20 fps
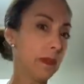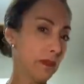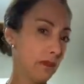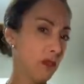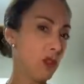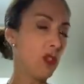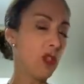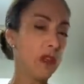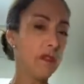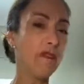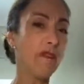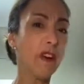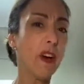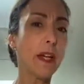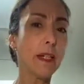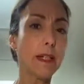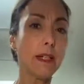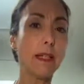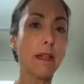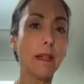you can
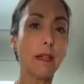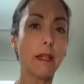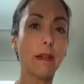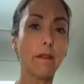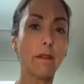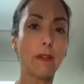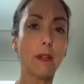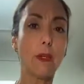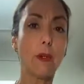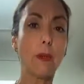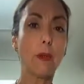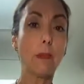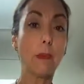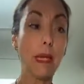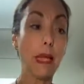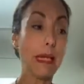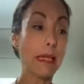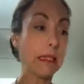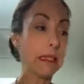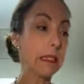find it in a few
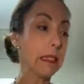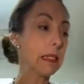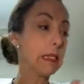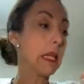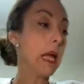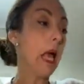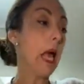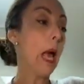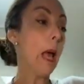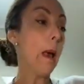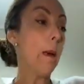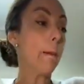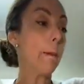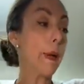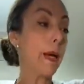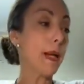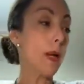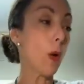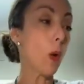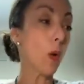places,
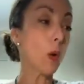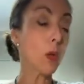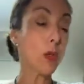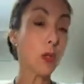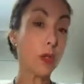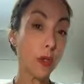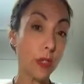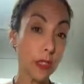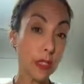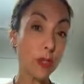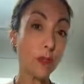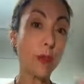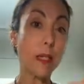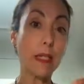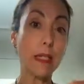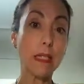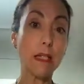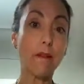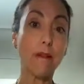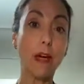but also this one
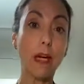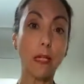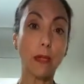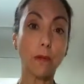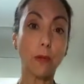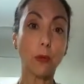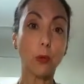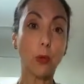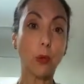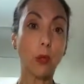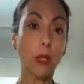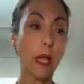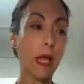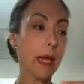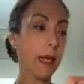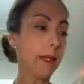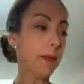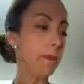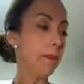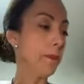is available
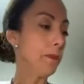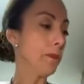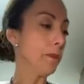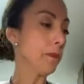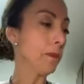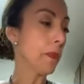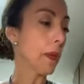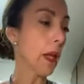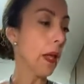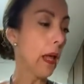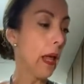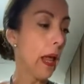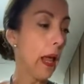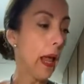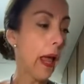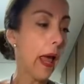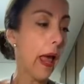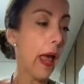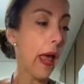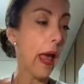online.
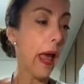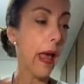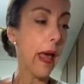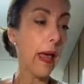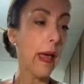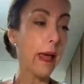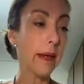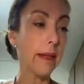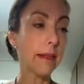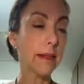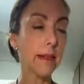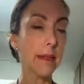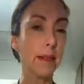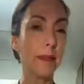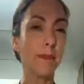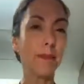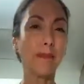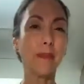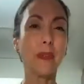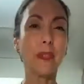And
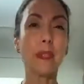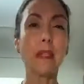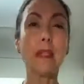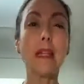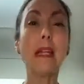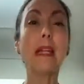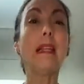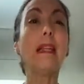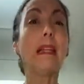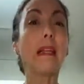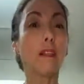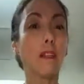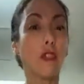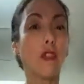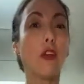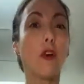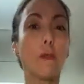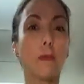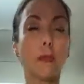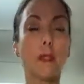the Indian
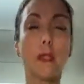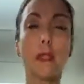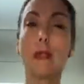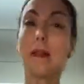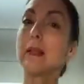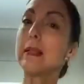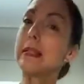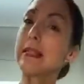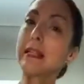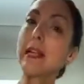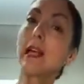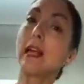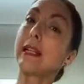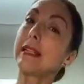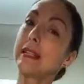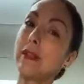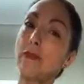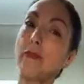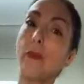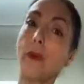shops sell a
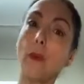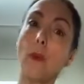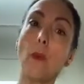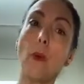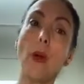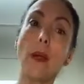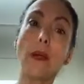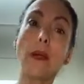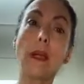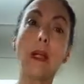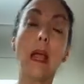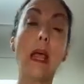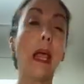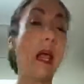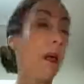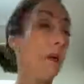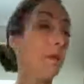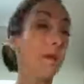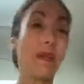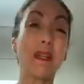different one,
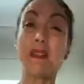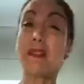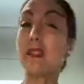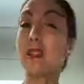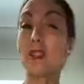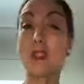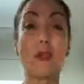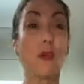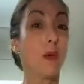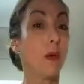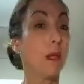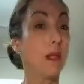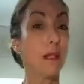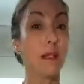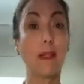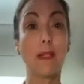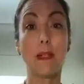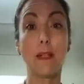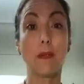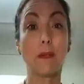but it's as good as
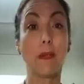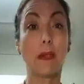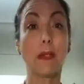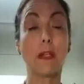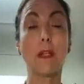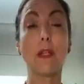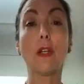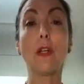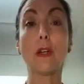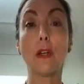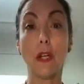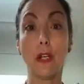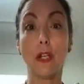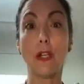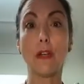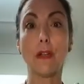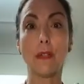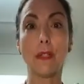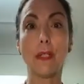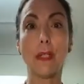this one and you can
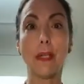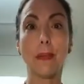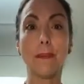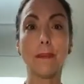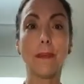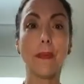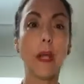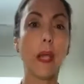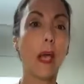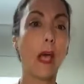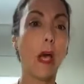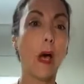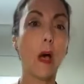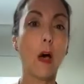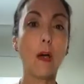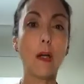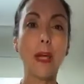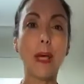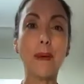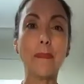use it.
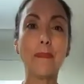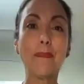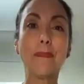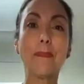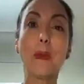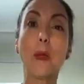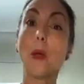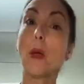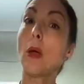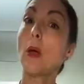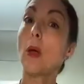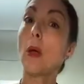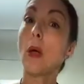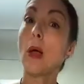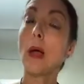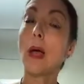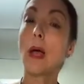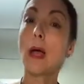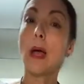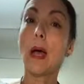Okay,
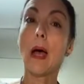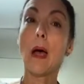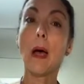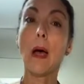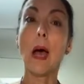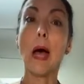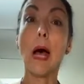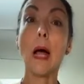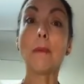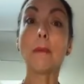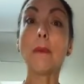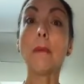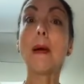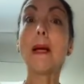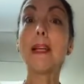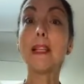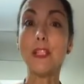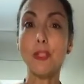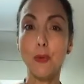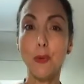I'll be back
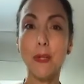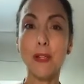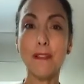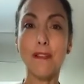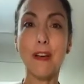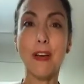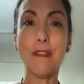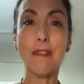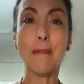in 25